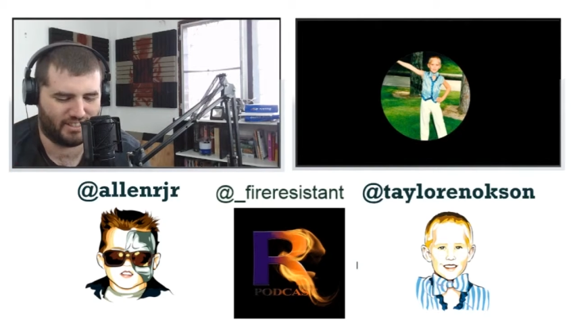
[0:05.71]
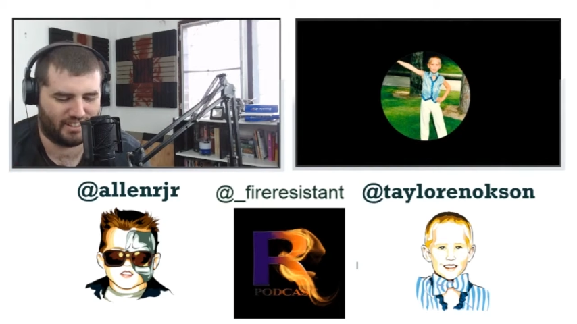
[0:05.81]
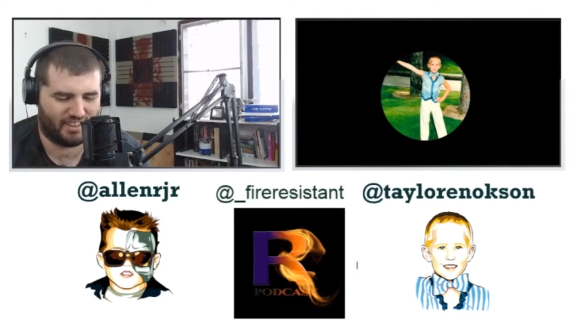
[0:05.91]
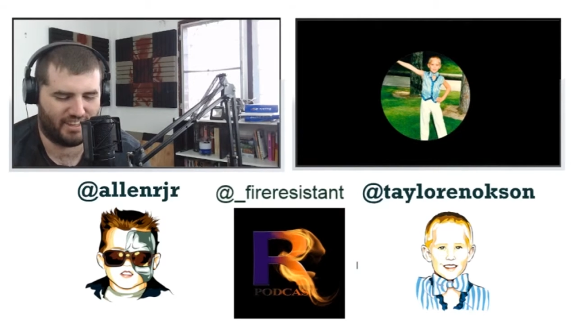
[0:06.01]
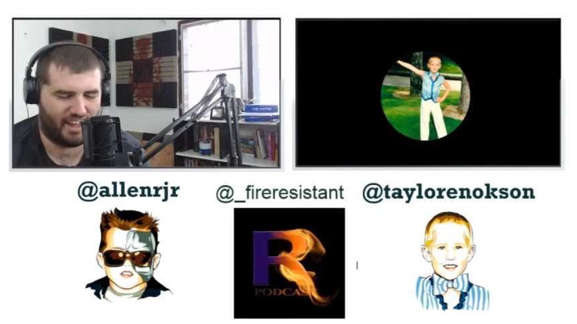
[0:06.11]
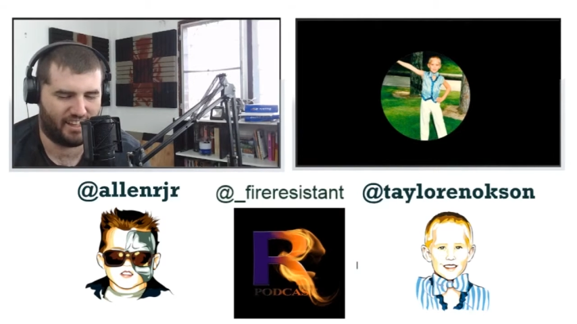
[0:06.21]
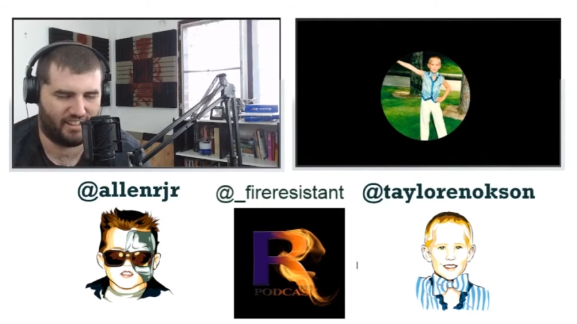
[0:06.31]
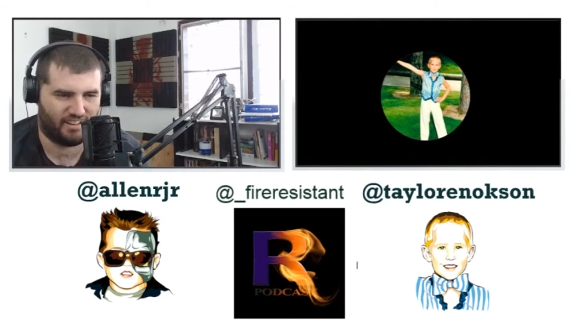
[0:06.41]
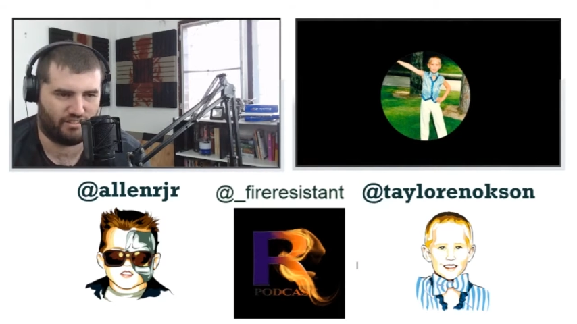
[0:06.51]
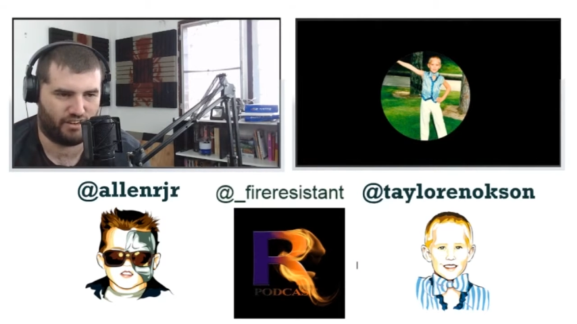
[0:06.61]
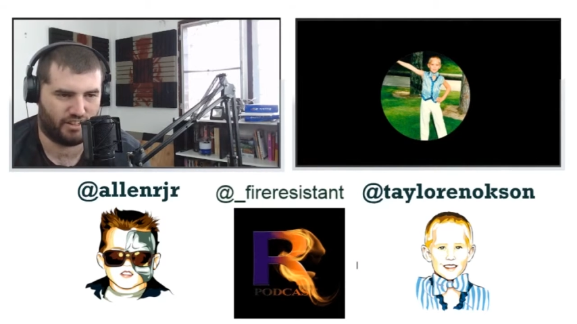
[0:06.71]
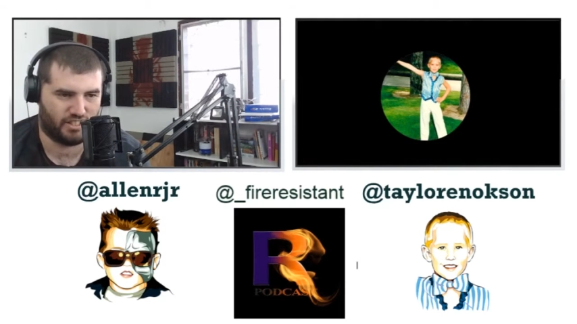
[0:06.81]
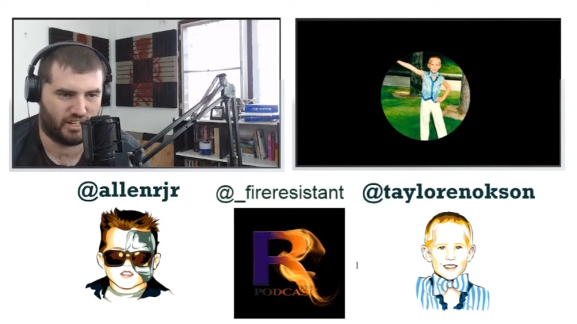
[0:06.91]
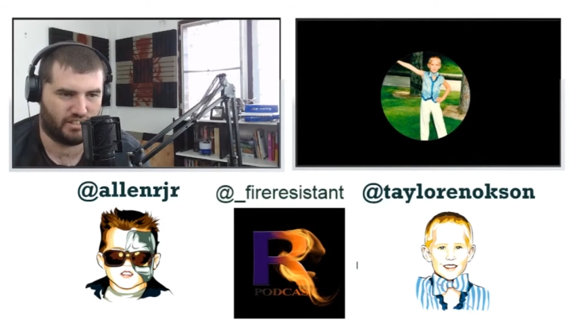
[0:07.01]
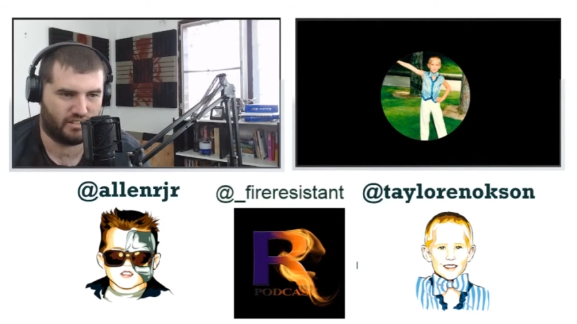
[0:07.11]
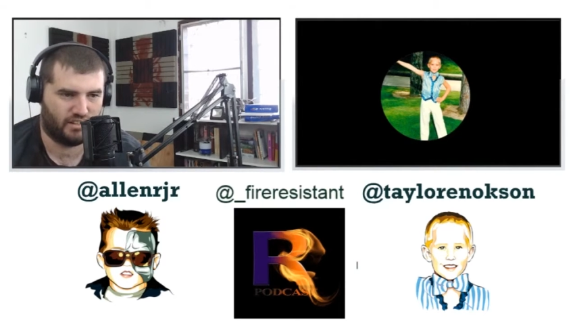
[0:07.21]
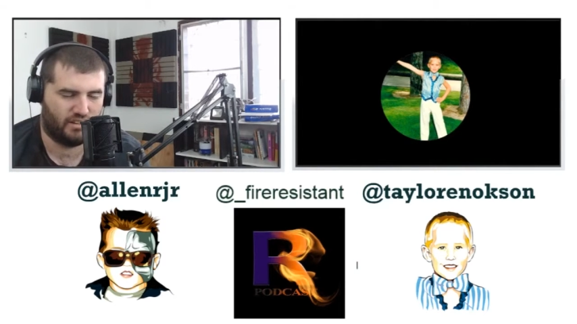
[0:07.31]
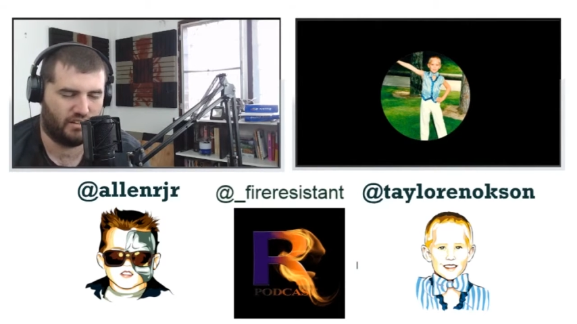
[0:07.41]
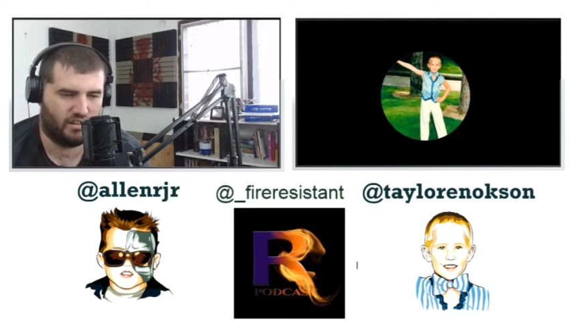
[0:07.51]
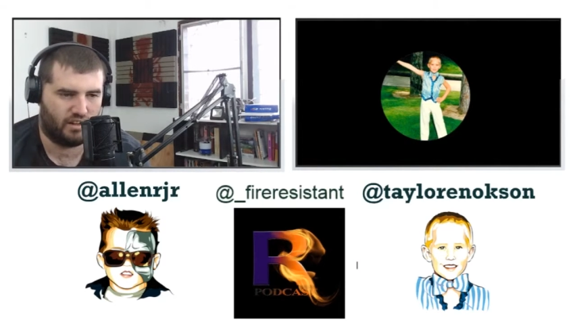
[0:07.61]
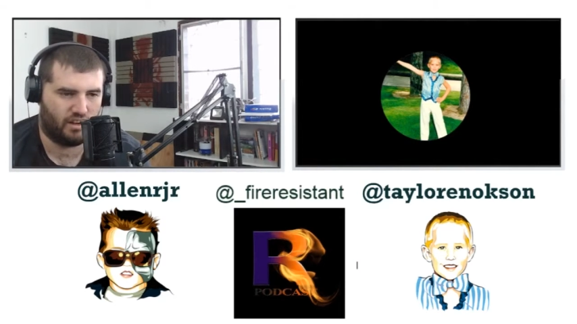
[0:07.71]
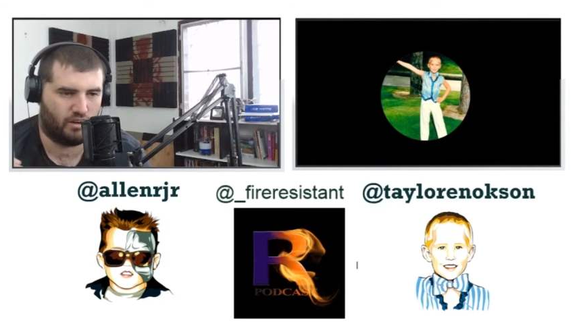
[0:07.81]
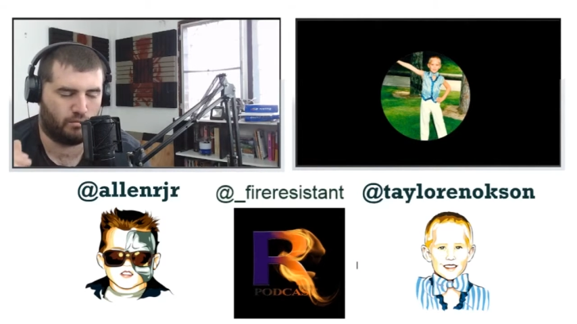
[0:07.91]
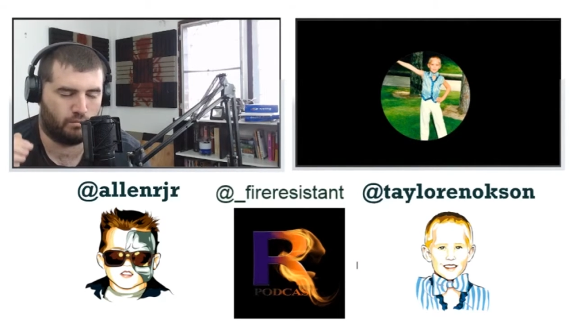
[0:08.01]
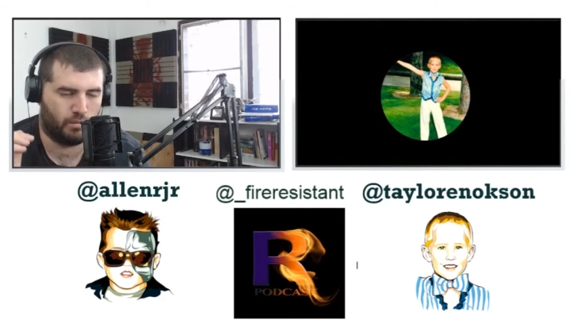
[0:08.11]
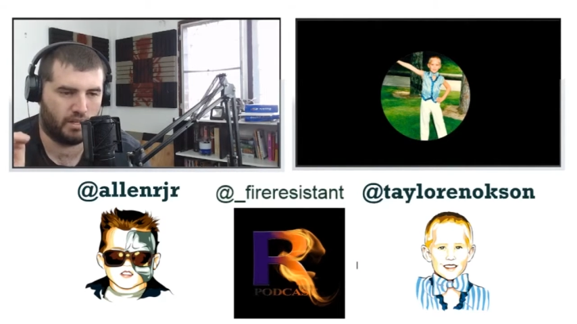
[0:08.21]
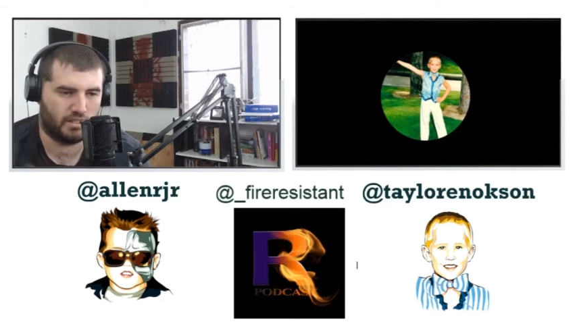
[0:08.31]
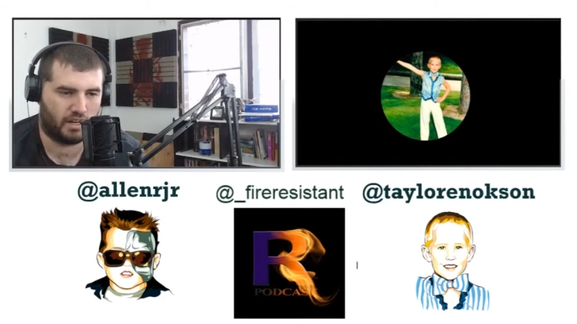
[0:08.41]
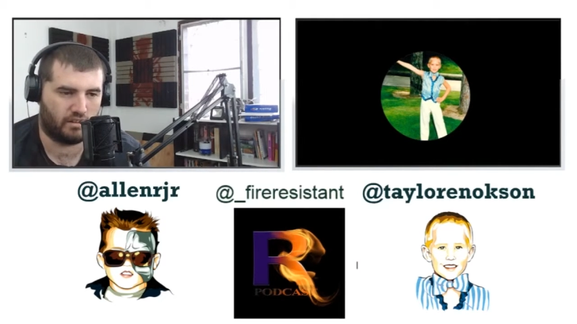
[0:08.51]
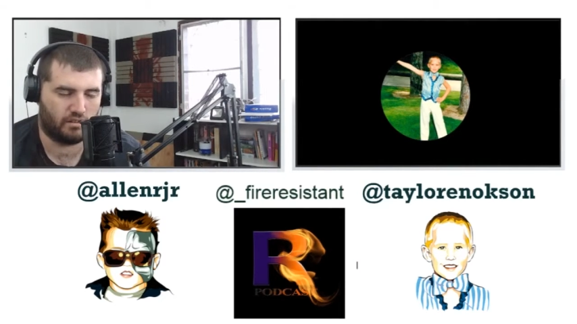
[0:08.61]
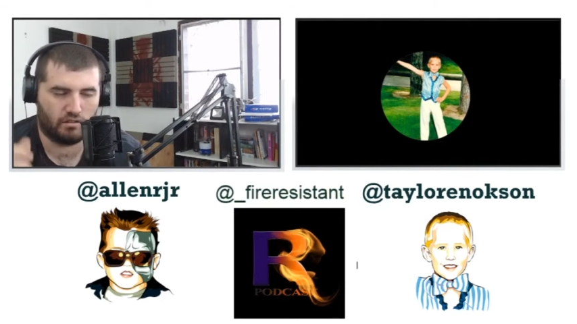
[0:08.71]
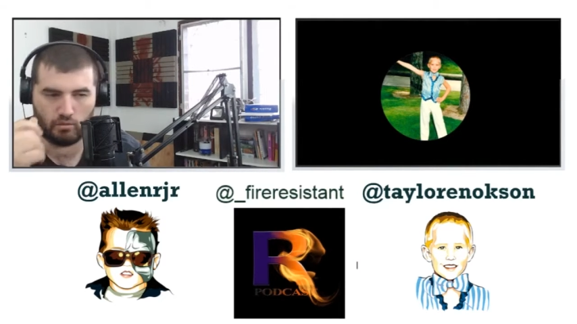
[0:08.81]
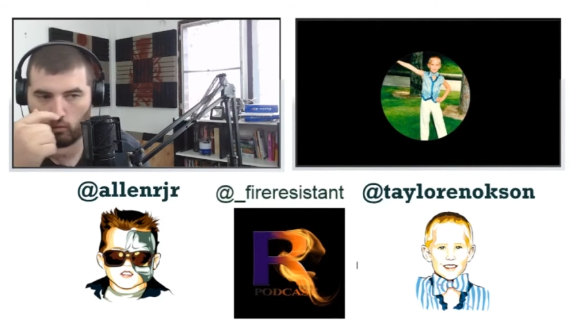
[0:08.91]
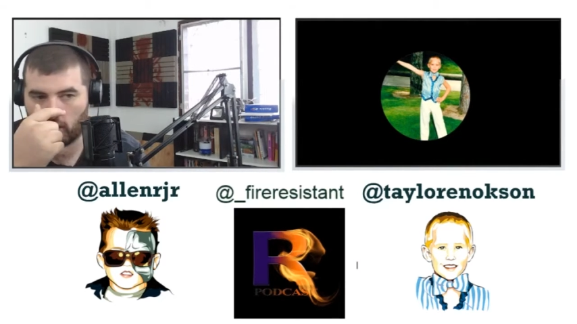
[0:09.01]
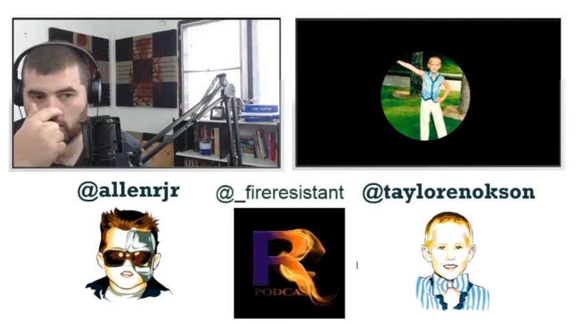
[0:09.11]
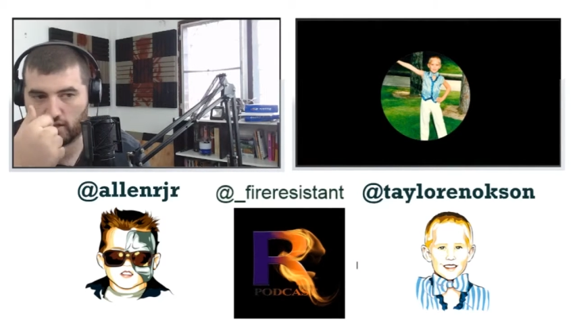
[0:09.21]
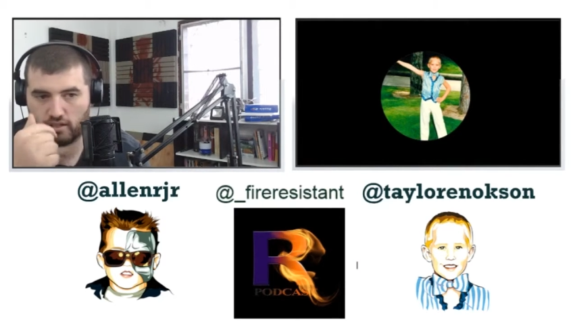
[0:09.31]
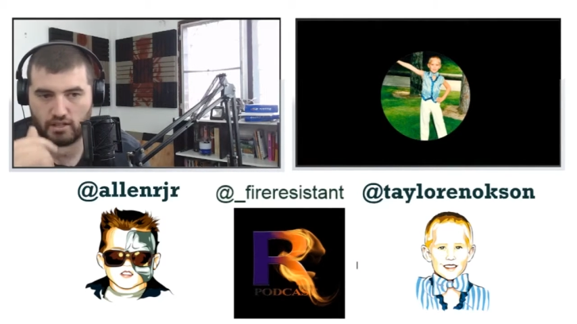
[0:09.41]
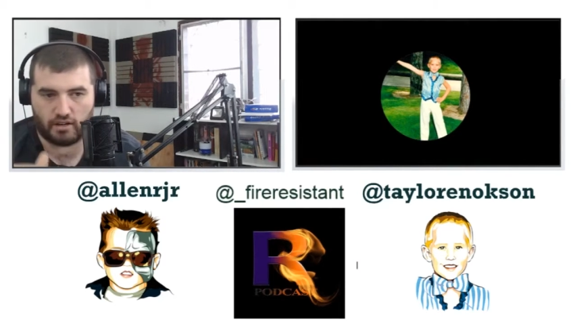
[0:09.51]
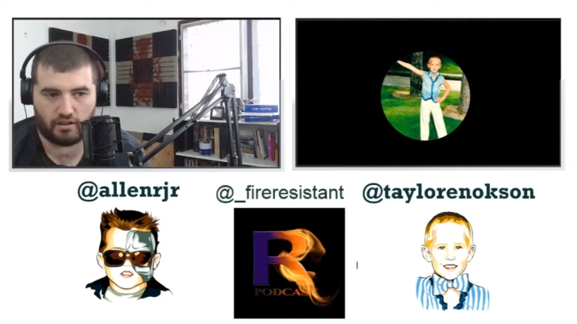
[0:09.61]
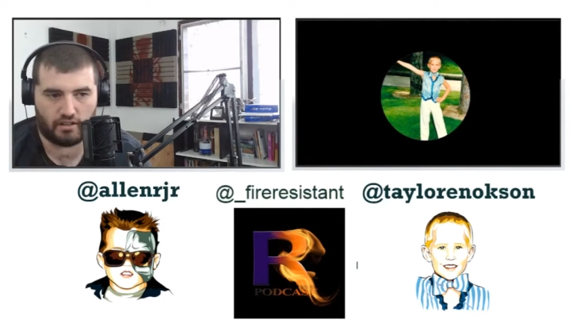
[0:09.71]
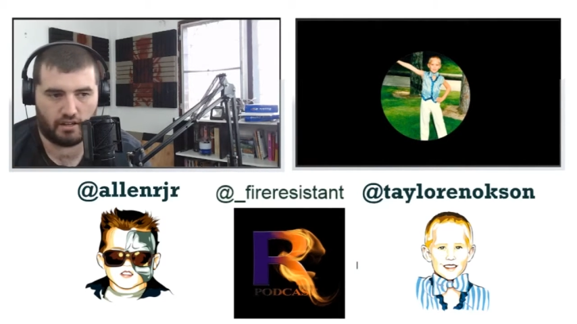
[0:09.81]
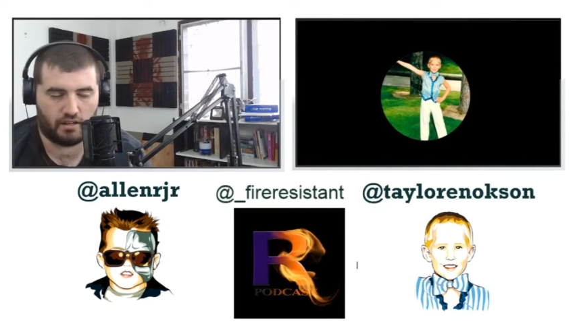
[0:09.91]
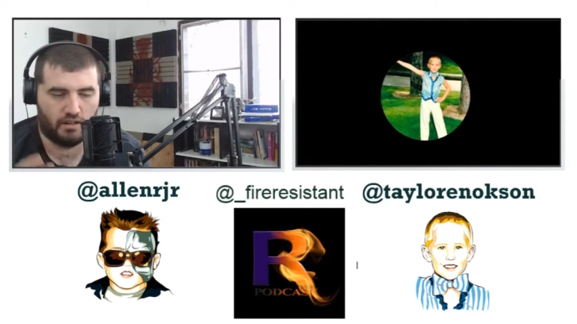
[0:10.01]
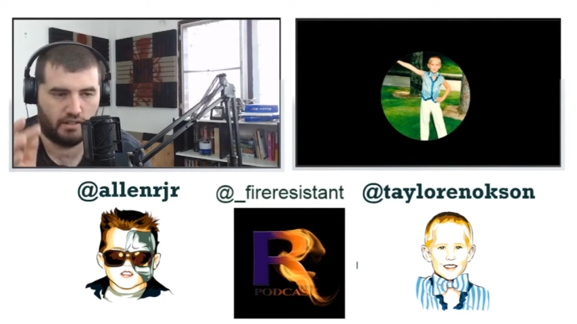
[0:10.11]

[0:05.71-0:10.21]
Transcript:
Speaker 1: the Alien franchise. Me and Taylor watched the entire thing.